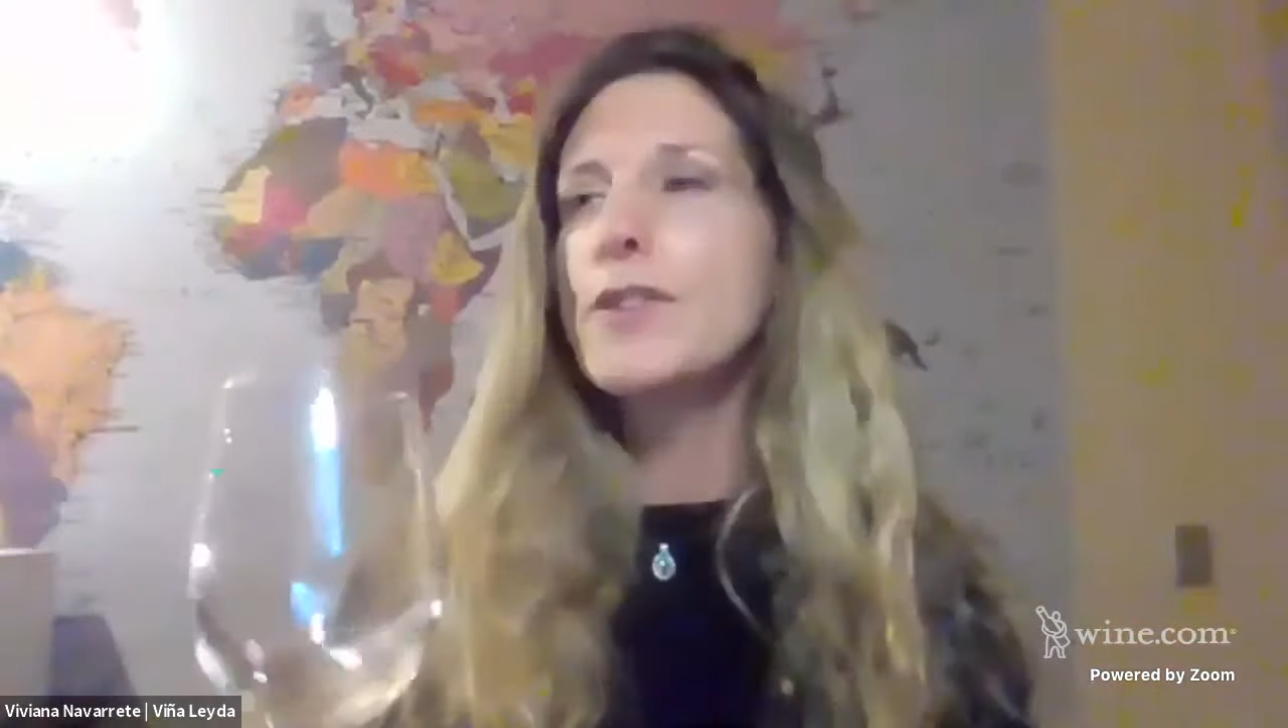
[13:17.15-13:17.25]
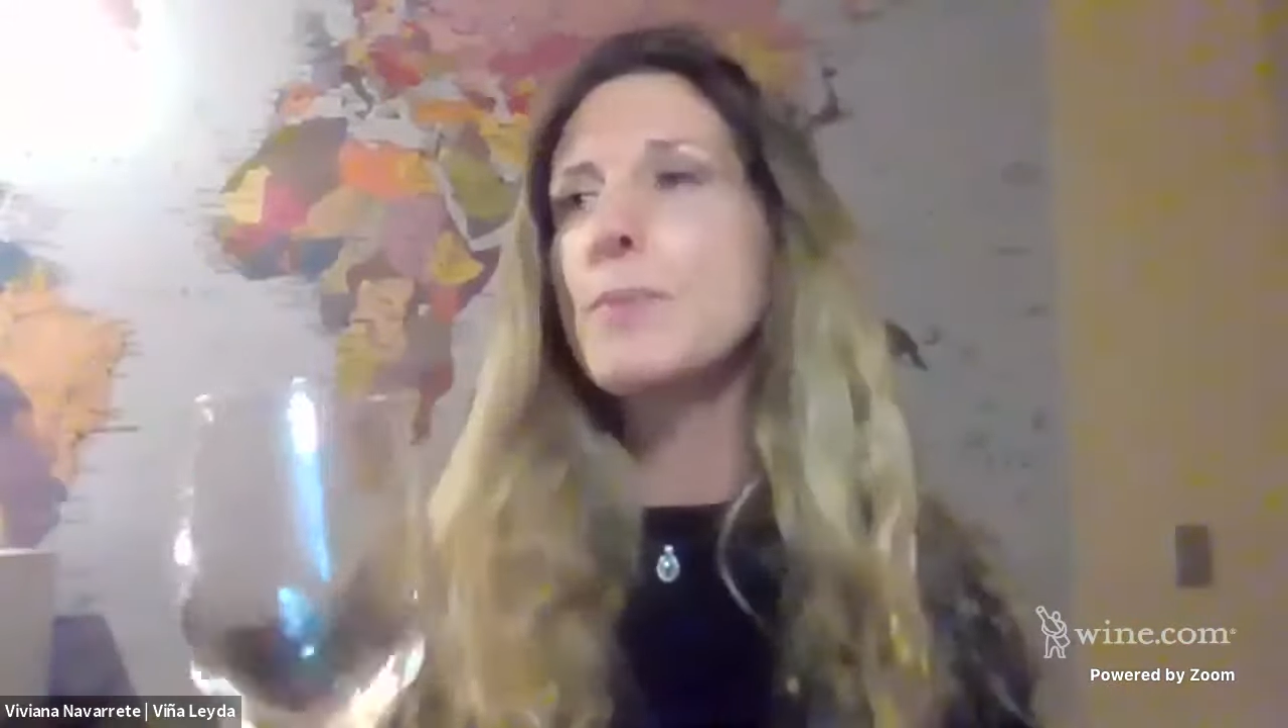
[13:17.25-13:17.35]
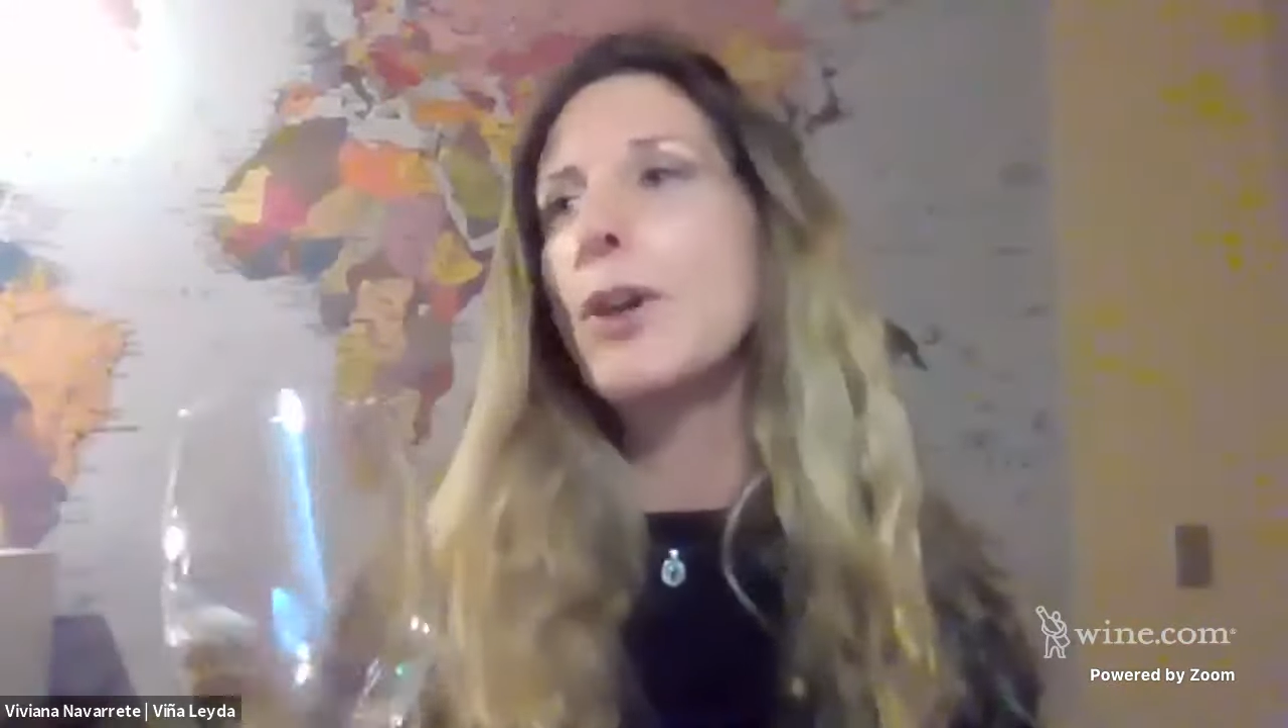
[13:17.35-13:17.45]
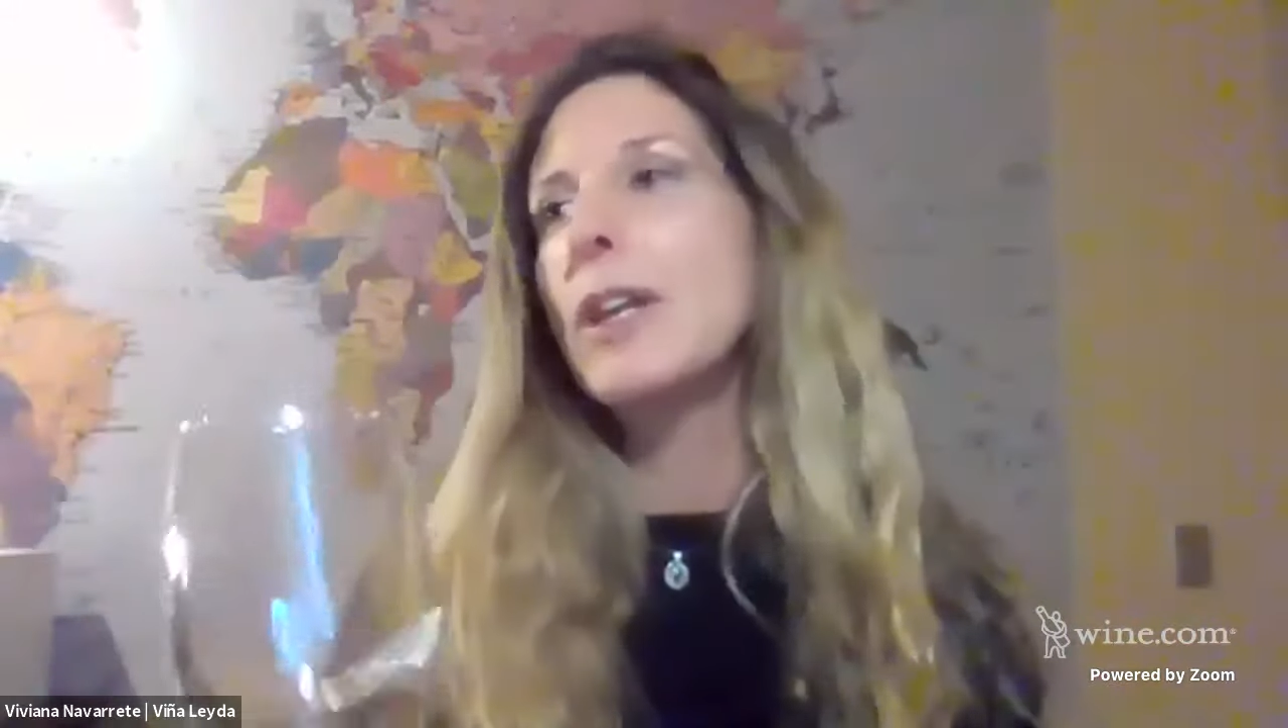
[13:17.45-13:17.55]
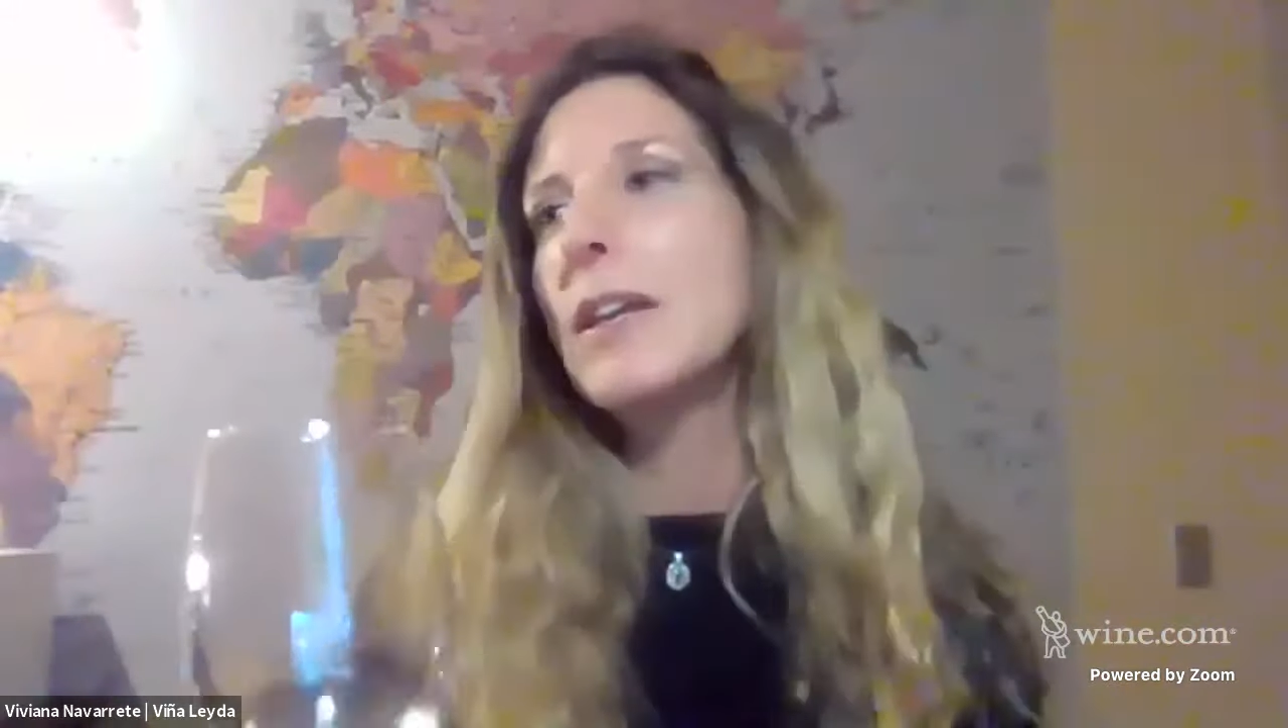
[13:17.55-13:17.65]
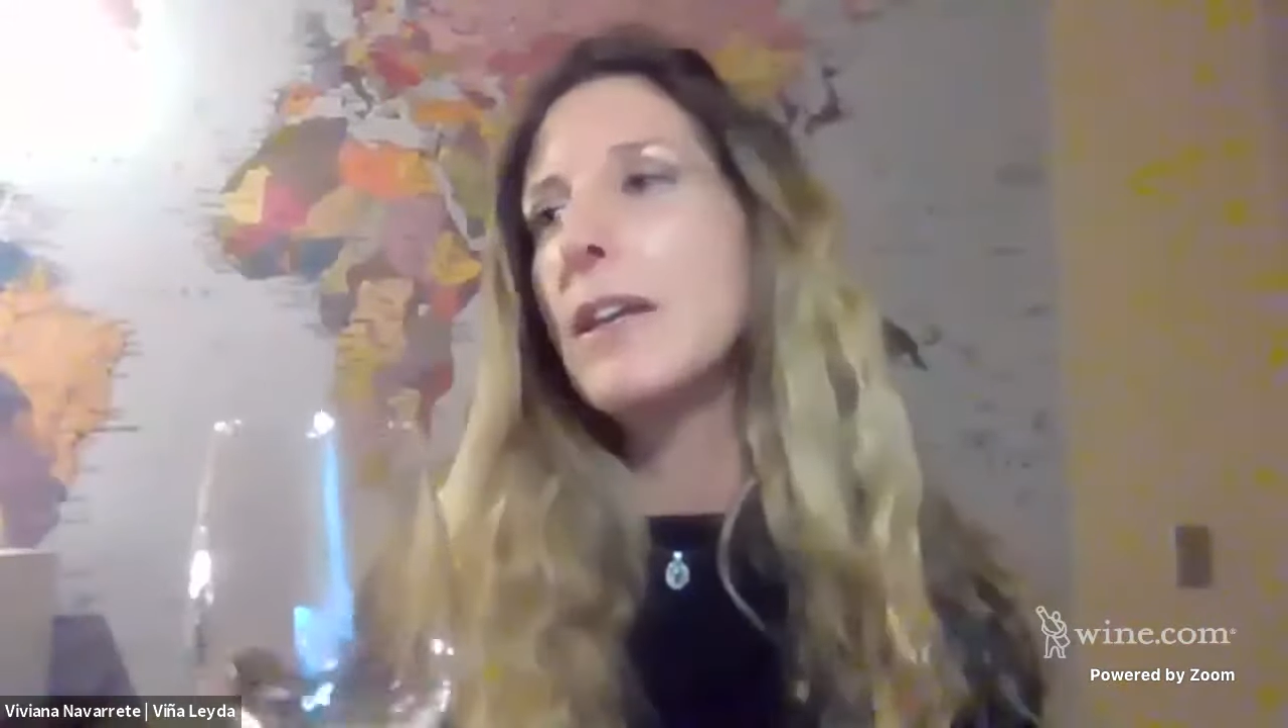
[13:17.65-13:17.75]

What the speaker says: small